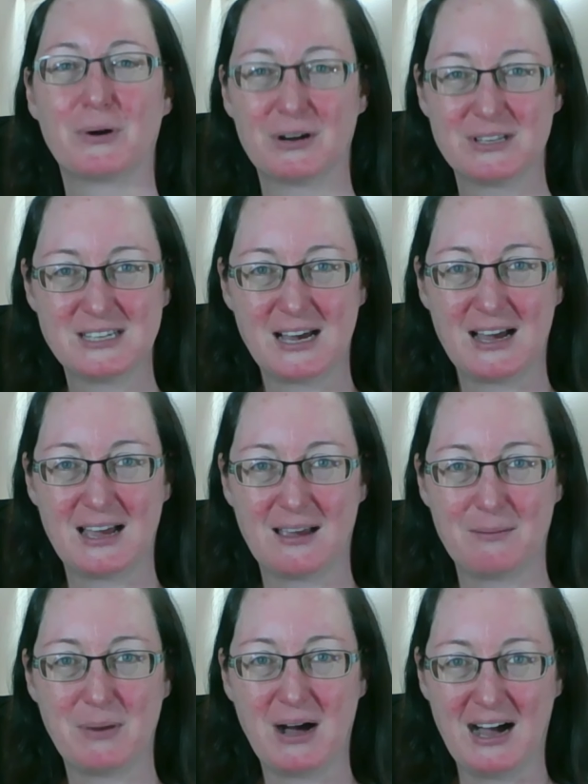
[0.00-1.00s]

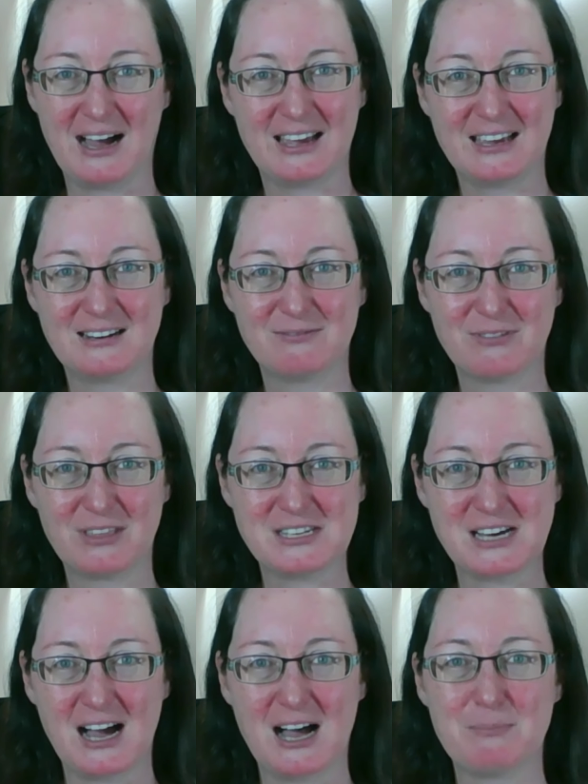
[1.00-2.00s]
Birdseye pine for the
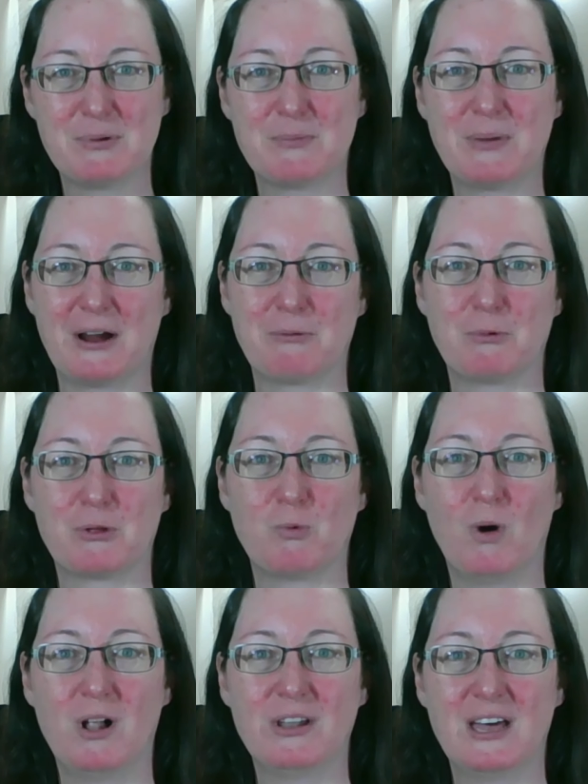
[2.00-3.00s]
top, paired with
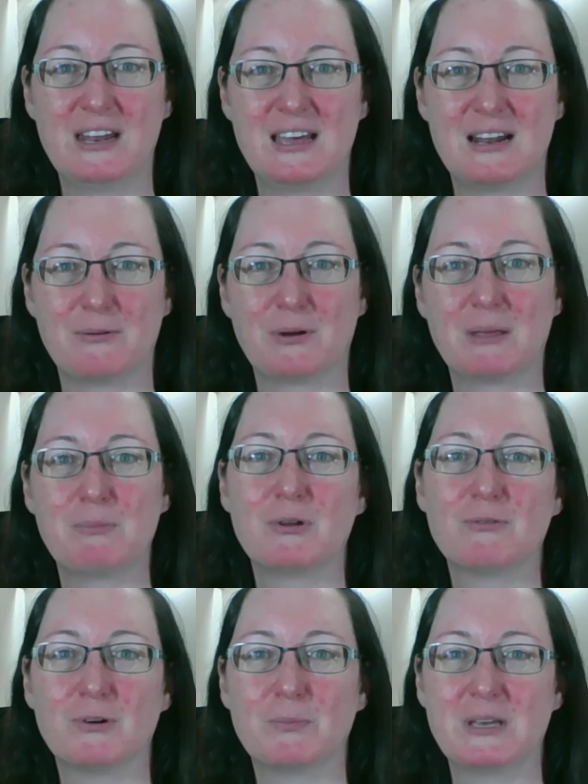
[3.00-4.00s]
walnut and a really
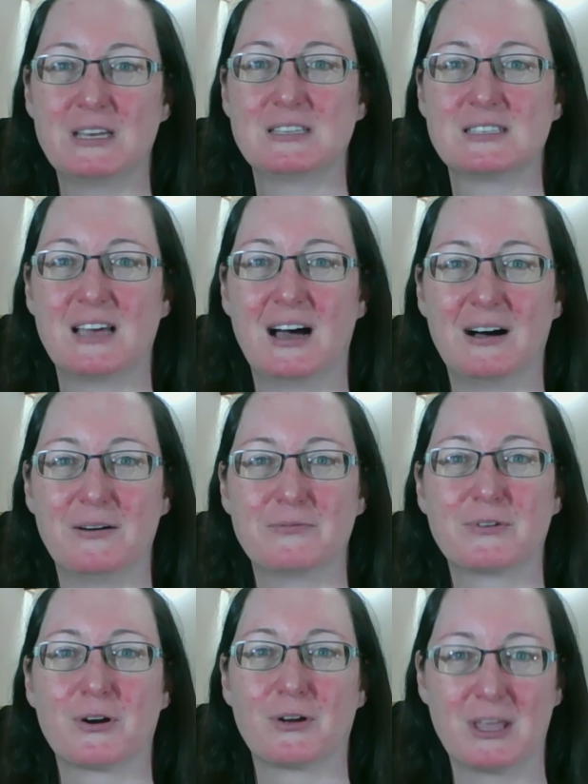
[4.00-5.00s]
beautiful piece of
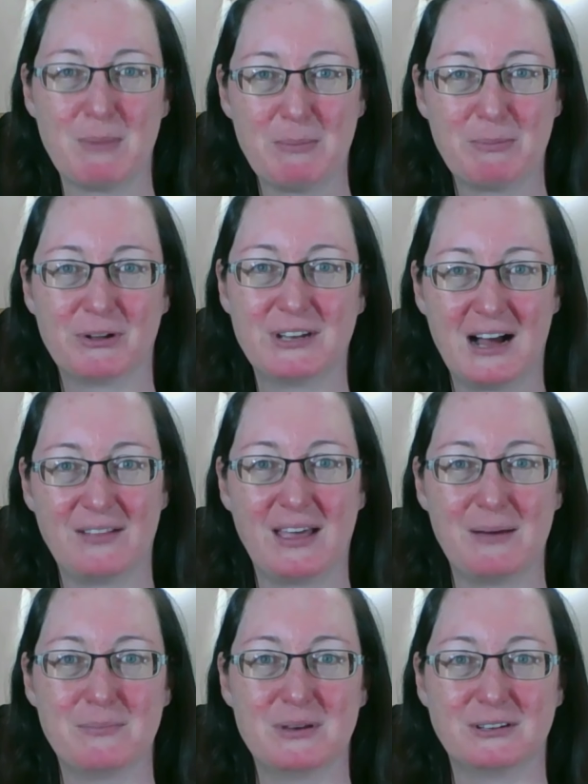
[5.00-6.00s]
curly maple down
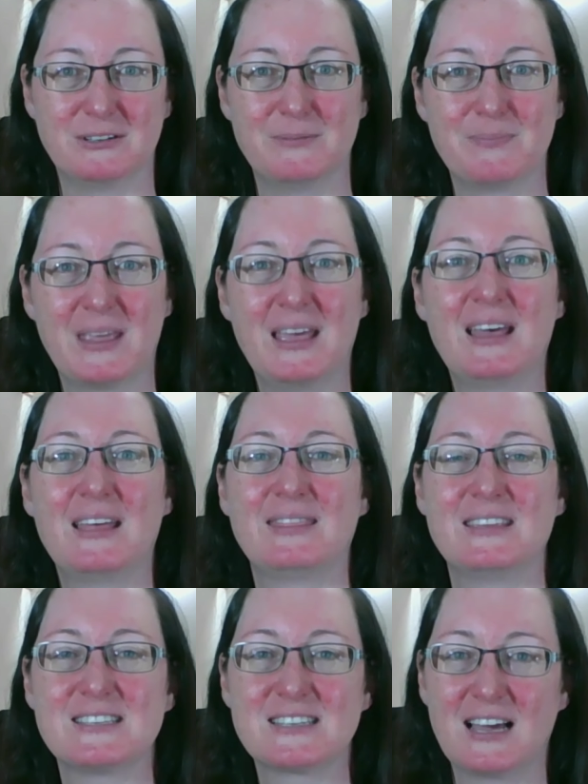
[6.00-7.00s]
that middle.
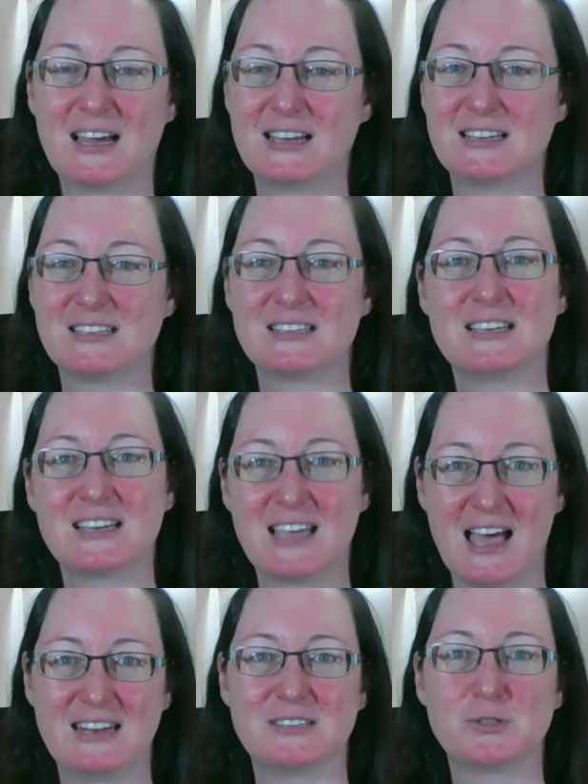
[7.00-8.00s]
This guy,
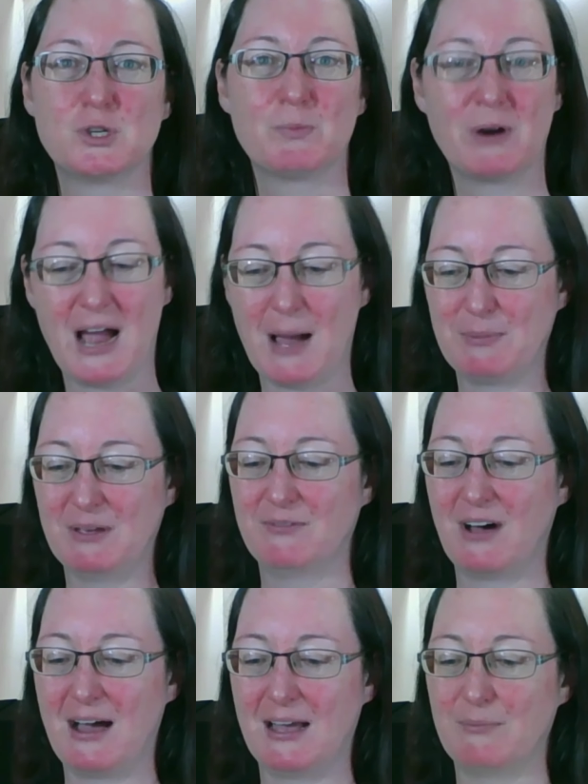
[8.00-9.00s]
again, is super happy
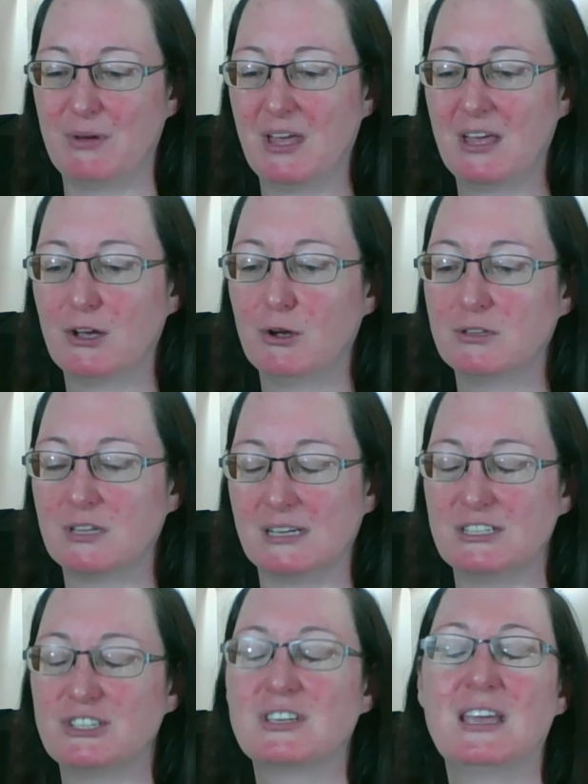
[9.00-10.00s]
vibe.
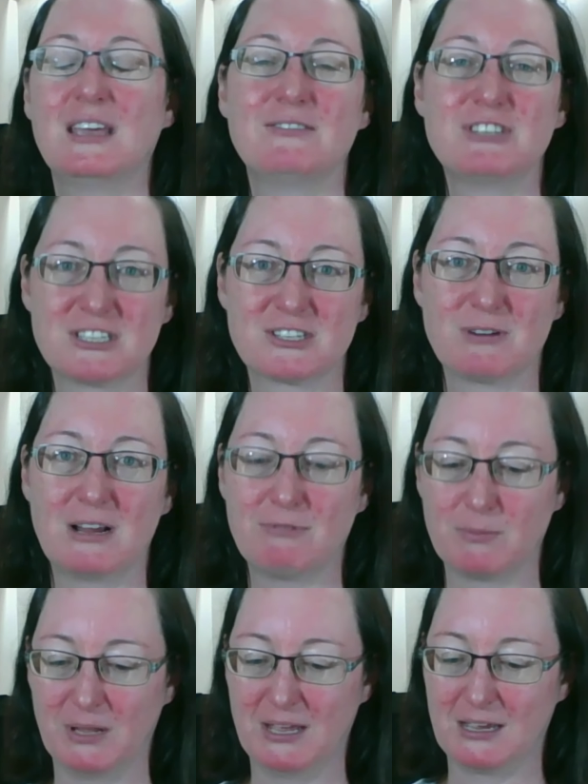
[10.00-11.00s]
Key of G is great
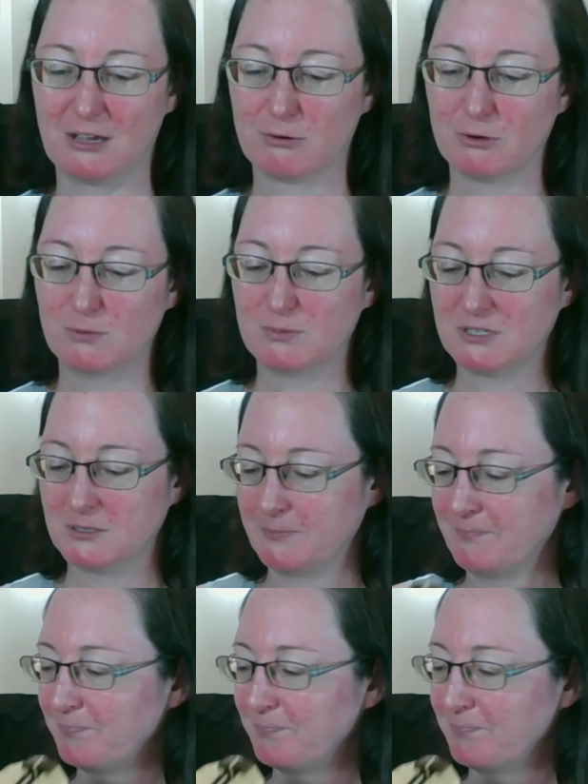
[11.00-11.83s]
for playing in groups.